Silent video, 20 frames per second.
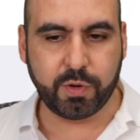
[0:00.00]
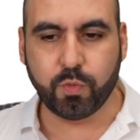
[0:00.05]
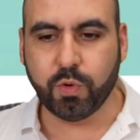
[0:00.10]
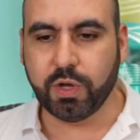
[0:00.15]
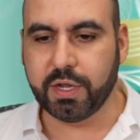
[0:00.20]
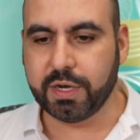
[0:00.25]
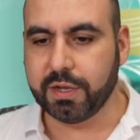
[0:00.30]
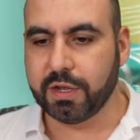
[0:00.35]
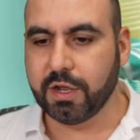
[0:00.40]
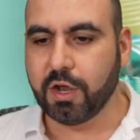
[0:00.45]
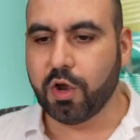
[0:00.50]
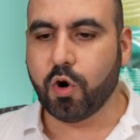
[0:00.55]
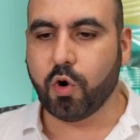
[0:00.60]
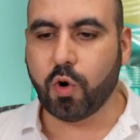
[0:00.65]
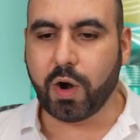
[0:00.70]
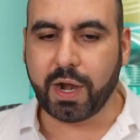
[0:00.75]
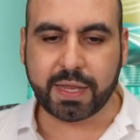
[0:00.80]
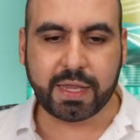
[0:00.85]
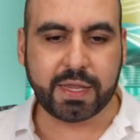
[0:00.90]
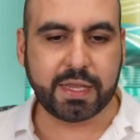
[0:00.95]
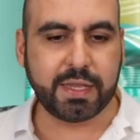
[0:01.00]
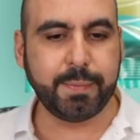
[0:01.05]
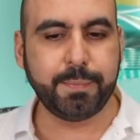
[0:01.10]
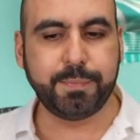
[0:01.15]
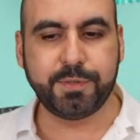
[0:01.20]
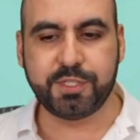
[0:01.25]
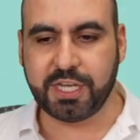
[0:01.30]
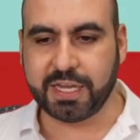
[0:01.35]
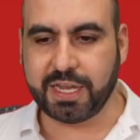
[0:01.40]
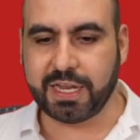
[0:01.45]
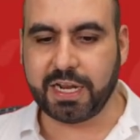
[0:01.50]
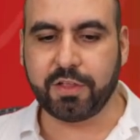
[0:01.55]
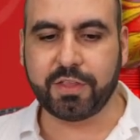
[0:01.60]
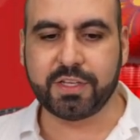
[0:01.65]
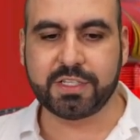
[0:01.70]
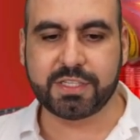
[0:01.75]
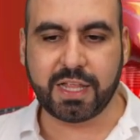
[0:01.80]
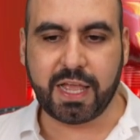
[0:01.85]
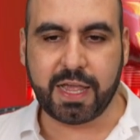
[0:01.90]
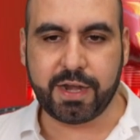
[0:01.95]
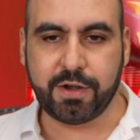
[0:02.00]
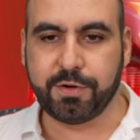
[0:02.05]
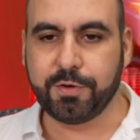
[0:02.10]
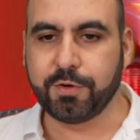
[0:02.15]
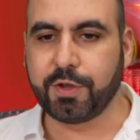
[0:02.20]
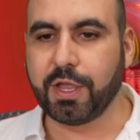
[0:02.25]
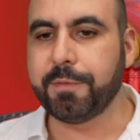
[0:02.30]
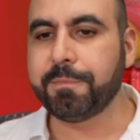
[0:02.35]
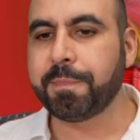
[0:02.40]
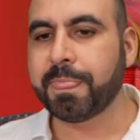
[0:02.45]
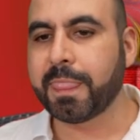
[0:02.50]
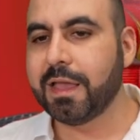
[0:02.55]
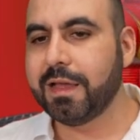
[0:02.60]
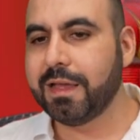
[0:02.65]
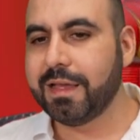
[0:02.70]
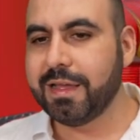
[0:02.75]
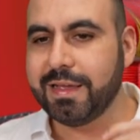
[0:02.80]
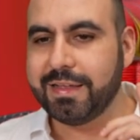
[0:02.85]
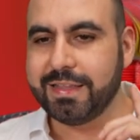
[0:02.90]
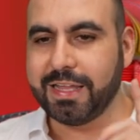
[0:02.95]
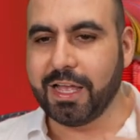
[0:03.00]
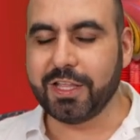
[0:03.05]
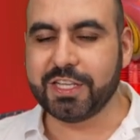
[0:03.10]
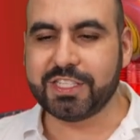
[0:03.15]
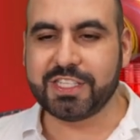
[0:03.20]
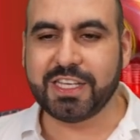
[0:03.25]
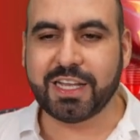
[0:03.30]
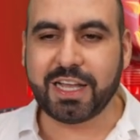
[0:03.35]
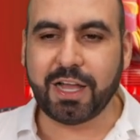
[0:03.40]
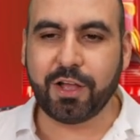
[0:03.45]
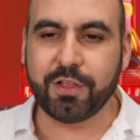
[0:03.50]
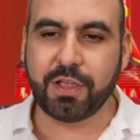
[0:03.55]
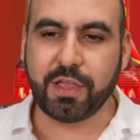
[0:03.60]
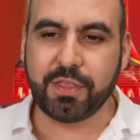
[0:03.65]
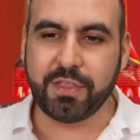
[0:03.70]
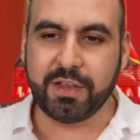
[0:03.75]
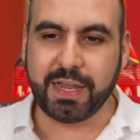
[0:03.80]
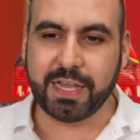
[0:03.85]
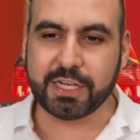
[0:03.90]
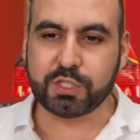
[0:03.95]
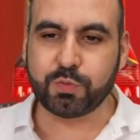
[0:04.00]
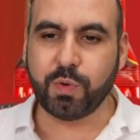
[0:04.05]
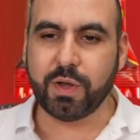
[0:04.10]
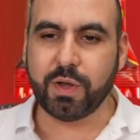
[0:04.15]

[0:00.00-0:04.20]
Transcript: would, or I can keep checking out the slider. Okay. Now let's check out the next